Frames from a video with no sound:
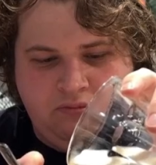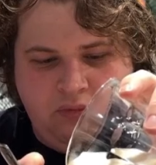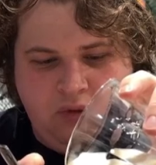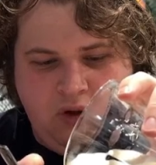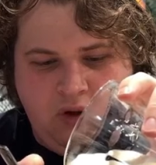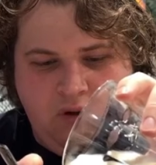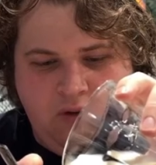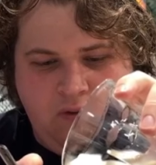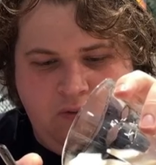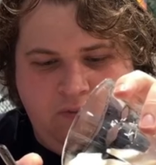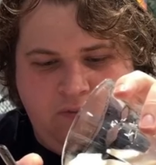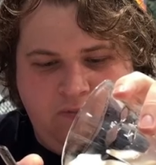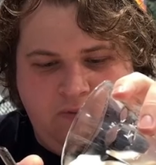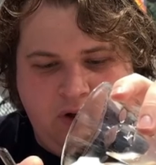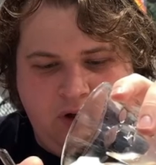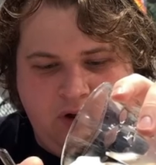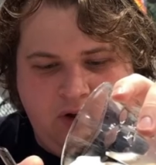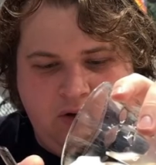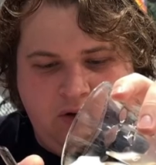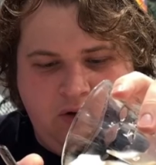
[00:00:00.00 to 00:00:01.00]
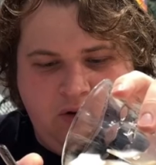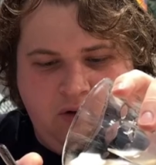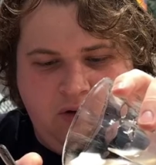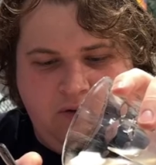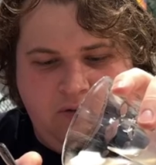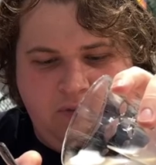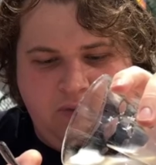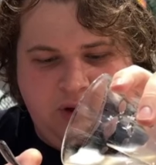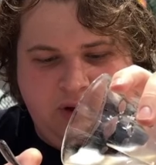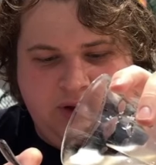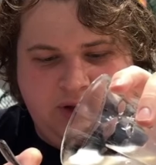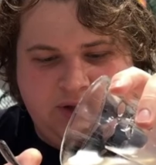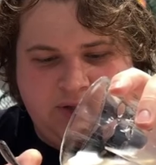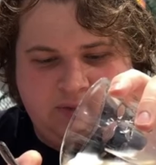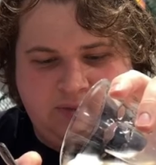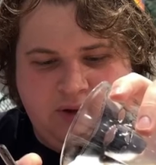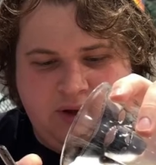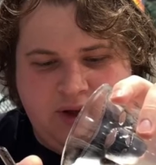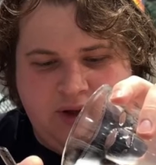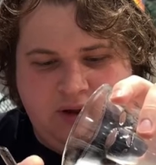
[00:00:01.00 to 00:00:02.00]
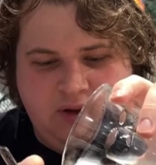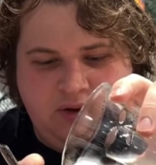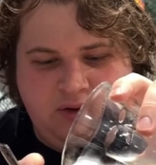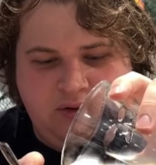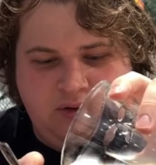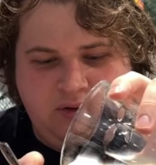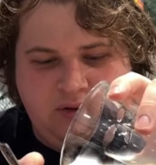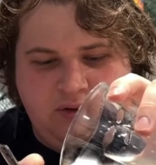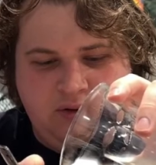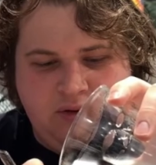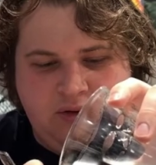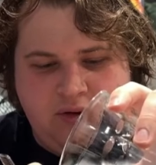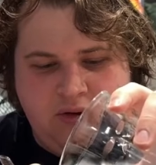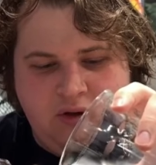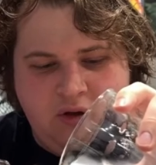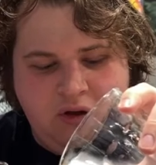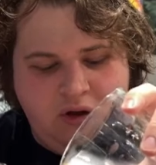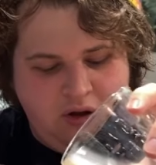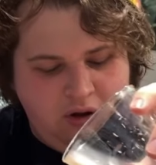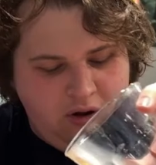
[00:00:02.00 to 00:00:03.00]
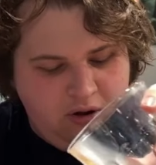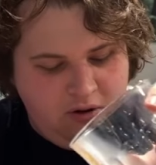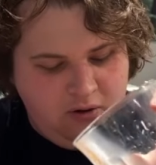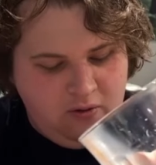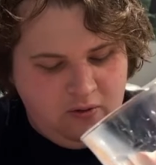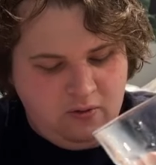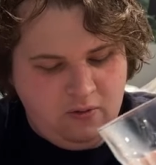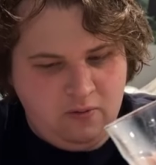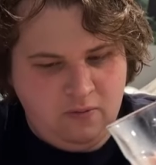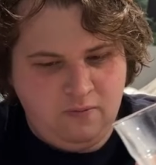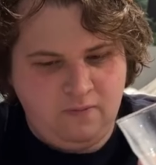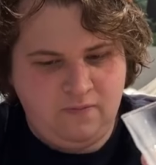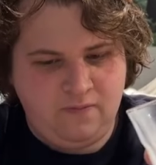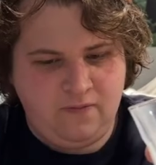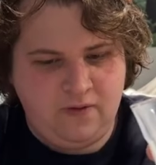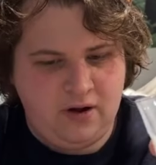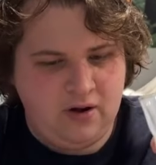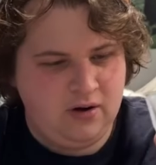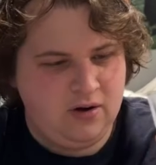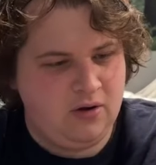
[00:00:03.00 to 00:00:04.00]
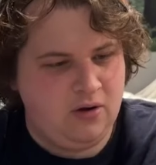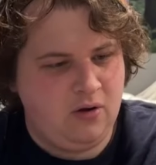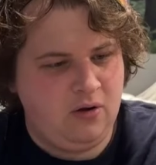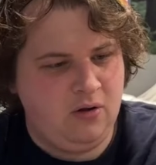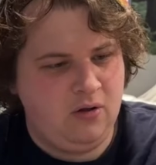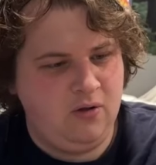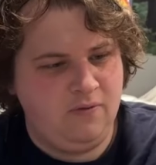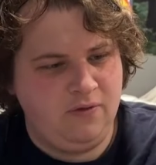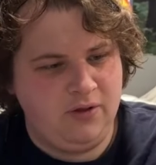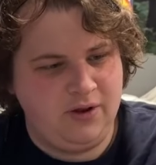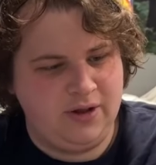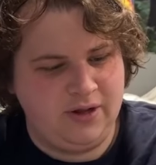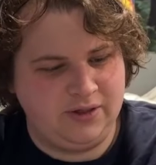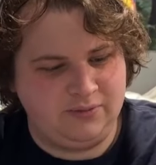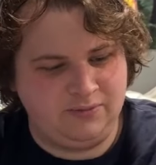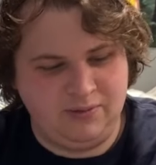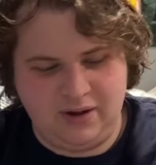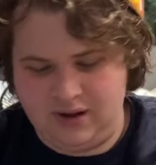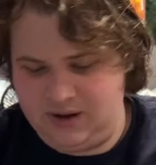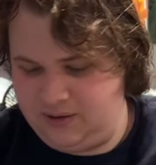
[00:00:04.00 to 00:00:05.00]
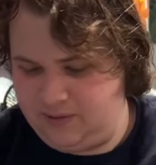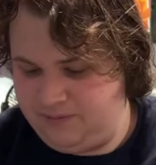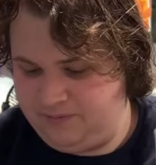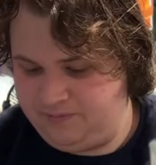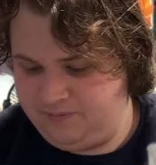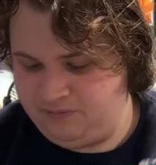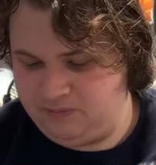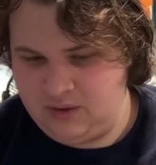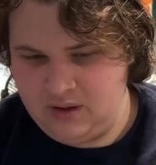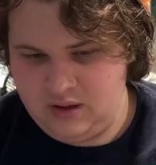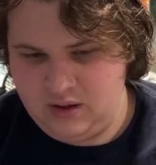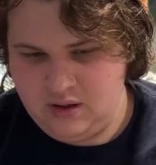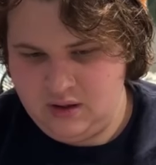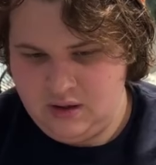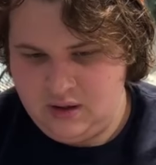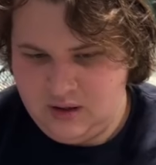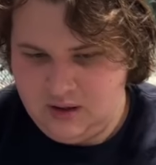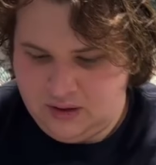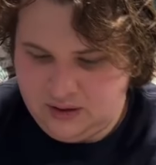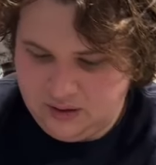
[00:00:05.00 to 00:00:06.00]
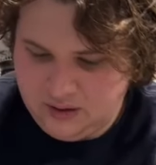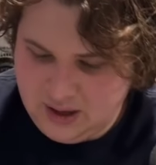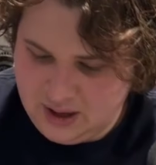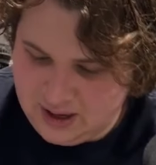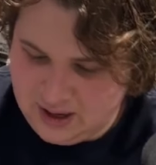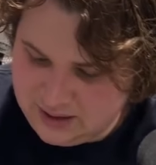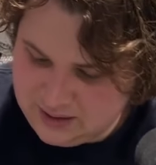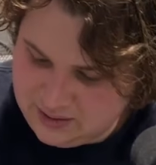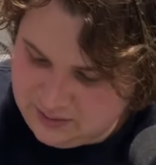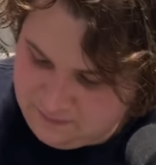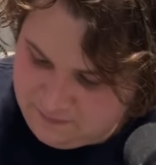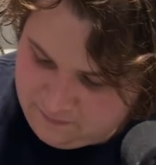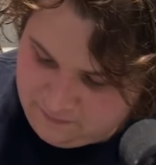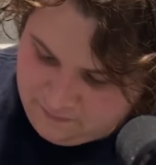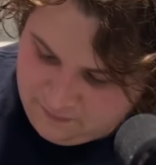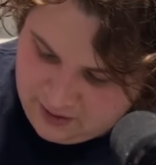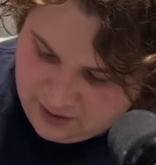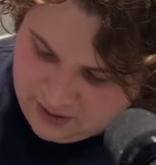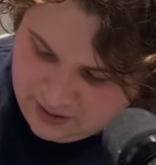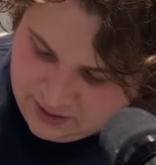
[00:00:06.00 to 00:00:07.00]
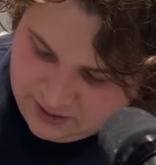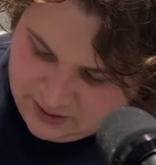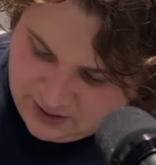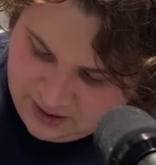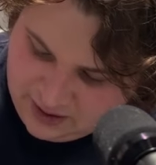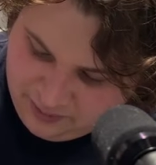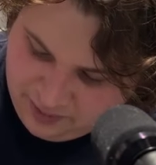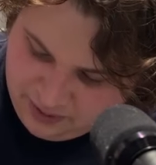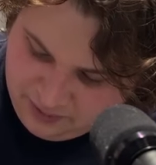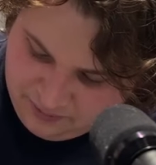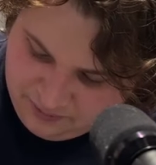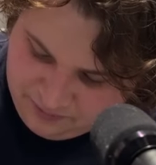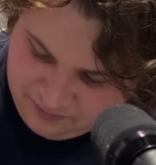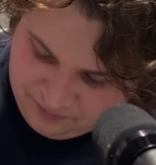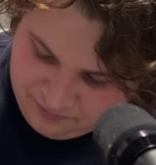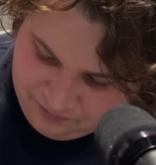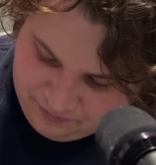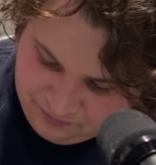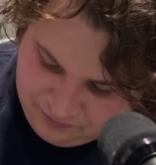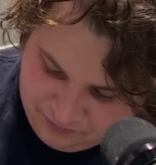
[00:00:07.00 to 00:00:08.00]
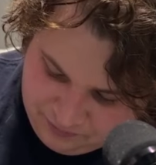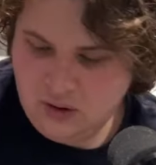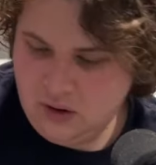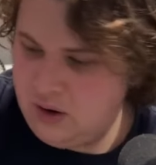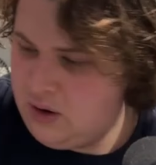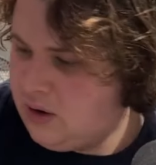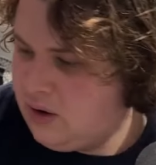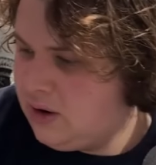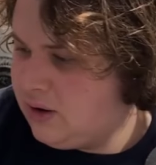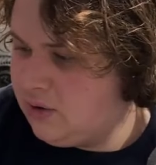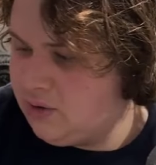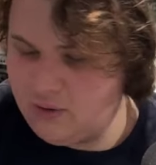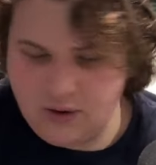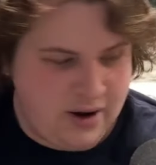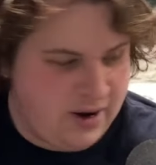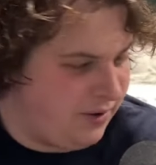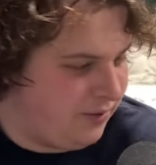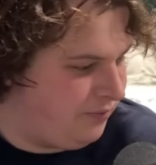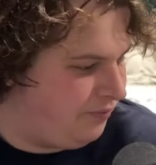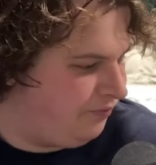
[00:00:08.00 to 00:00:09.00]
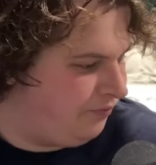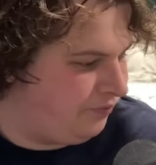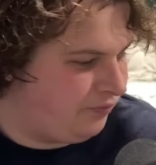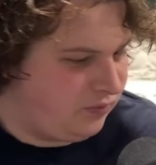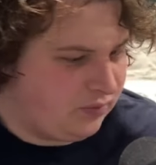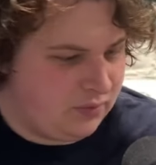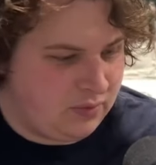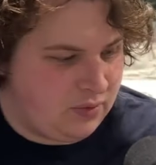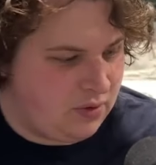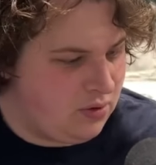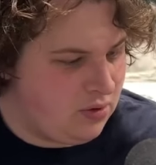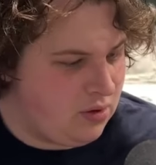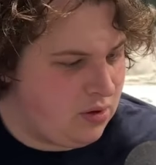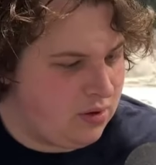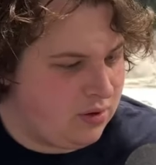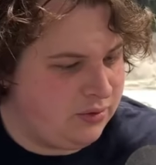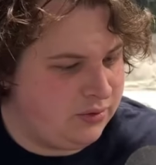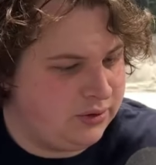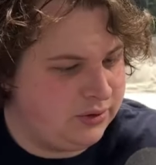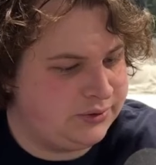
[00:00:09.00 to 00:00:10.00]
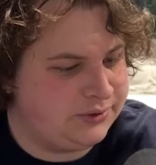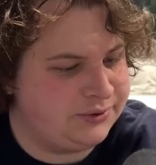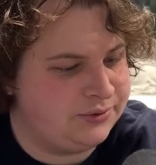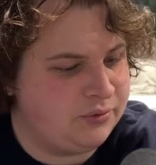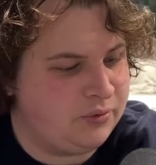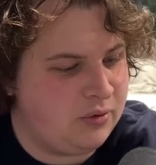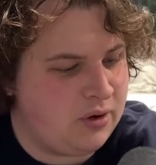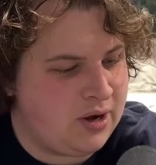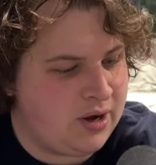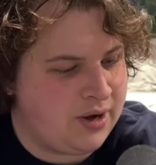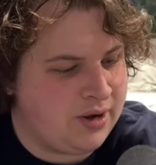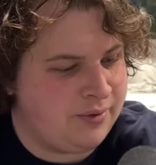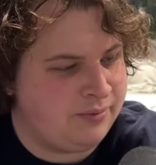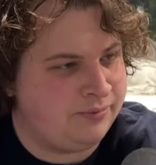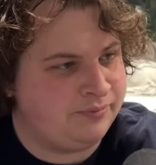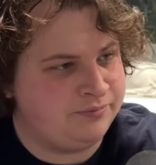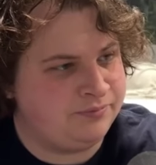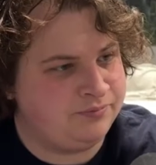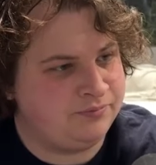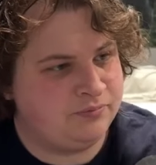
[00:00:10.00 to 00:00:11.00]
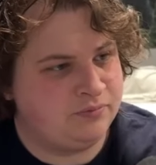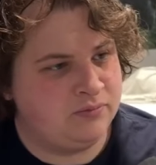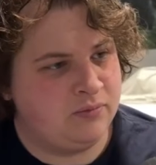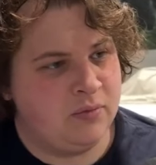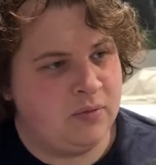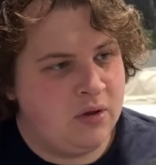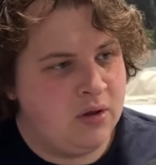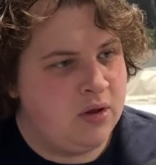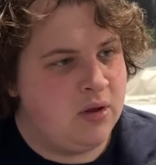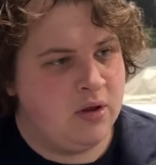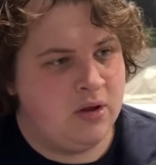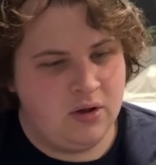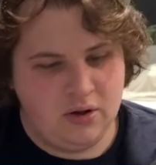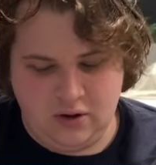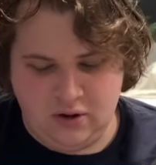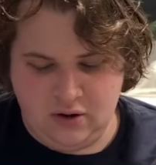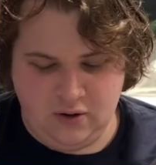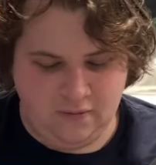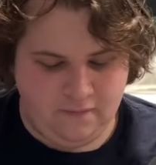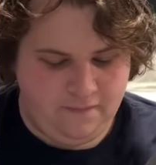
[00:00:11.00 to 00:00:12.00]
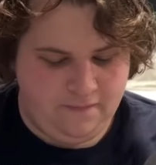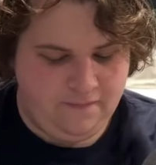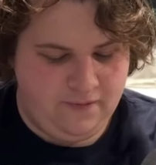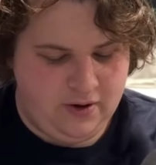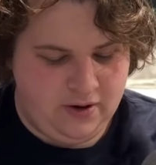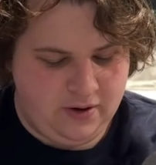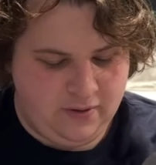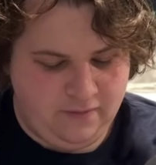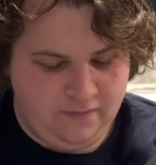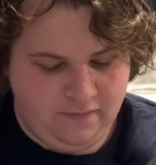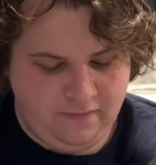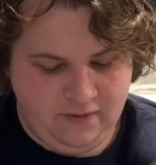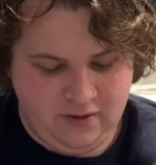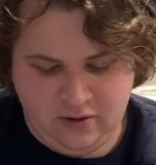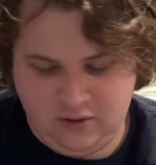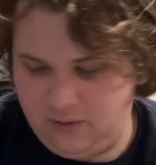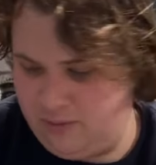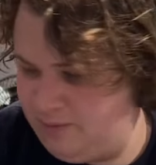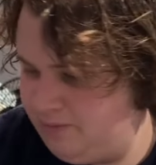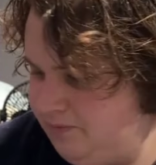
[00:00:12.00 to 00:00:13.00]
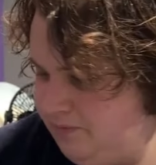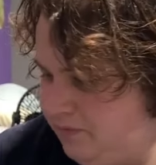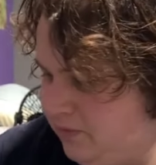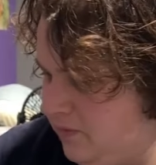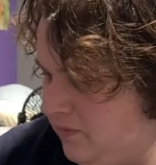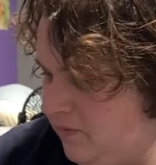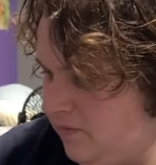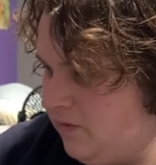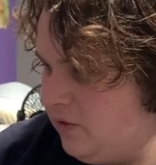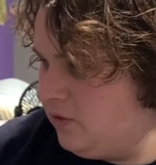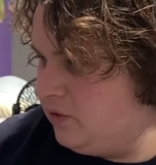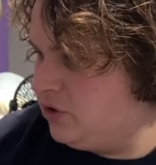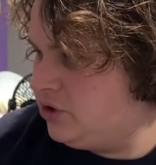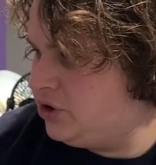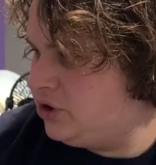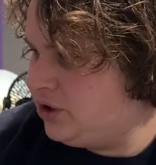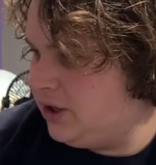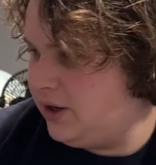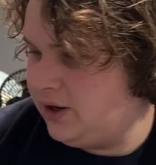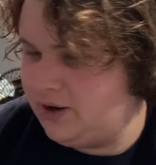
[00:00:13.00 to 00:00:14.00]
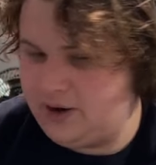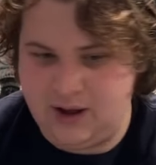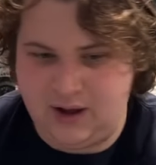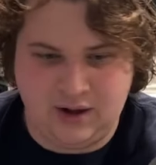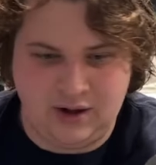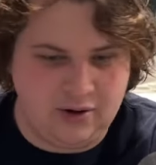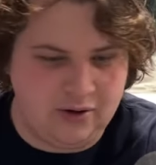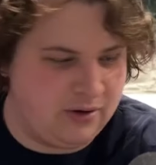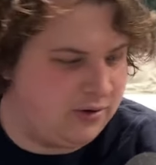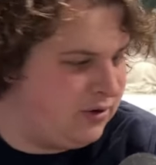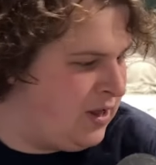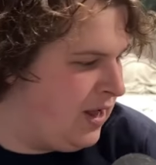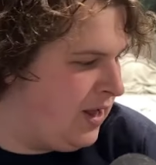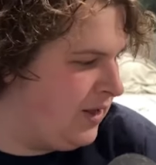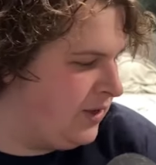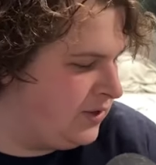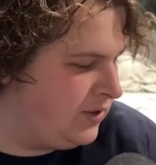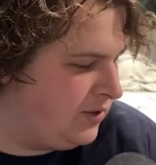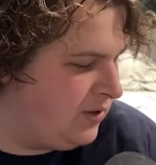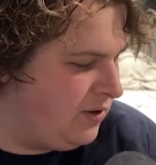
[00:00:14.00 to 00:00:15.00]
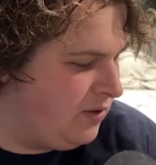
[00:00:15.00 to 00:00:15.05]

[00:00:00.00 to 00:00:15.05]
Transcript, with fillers: Oh fuck, all over my desk mat. Oh fuck, all over the desk mat. God fucking damn it. Great. This is why you don't fucking film food shit at your desk.